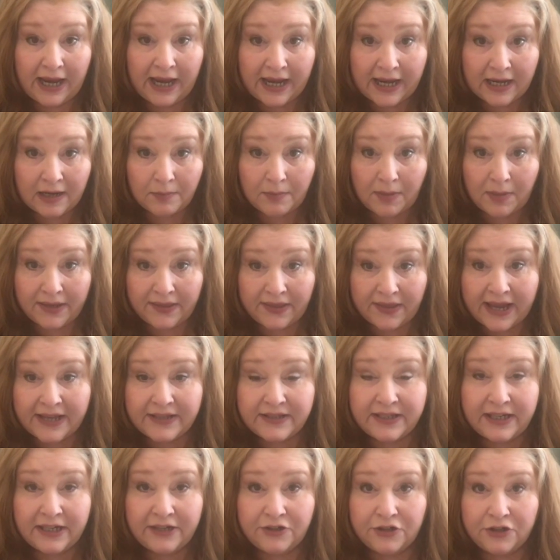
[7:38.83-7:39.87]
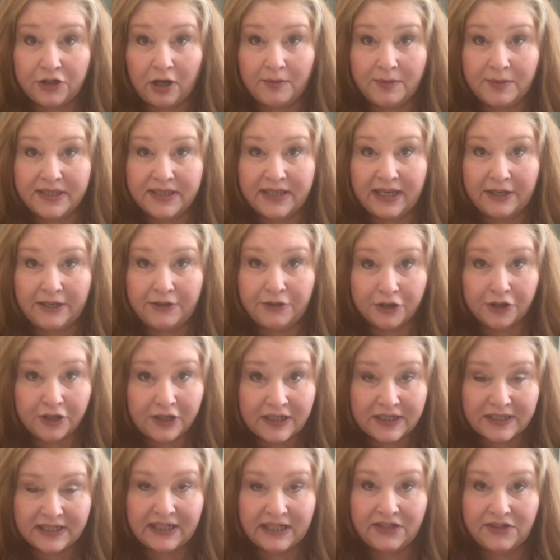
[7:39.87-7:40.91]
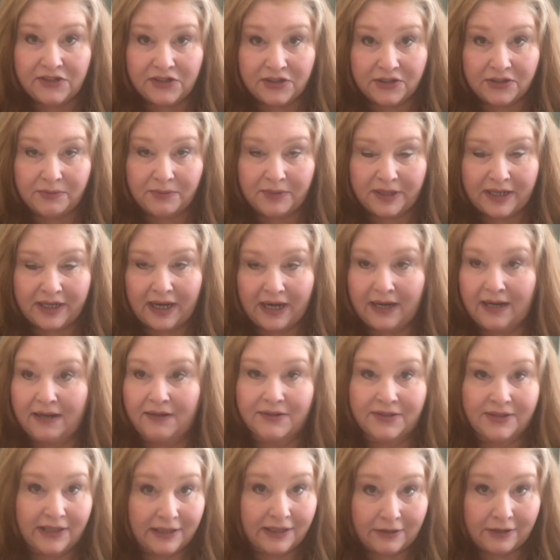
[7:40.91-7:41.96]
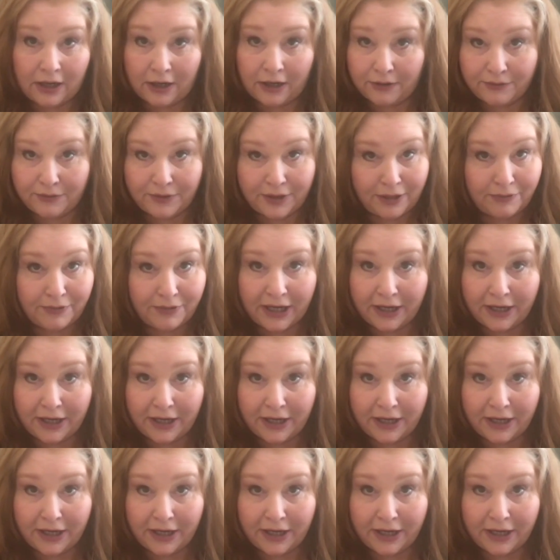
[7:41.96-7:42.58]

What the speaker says: And my last teacher always said, you're going to teach us one day. And I was like, no.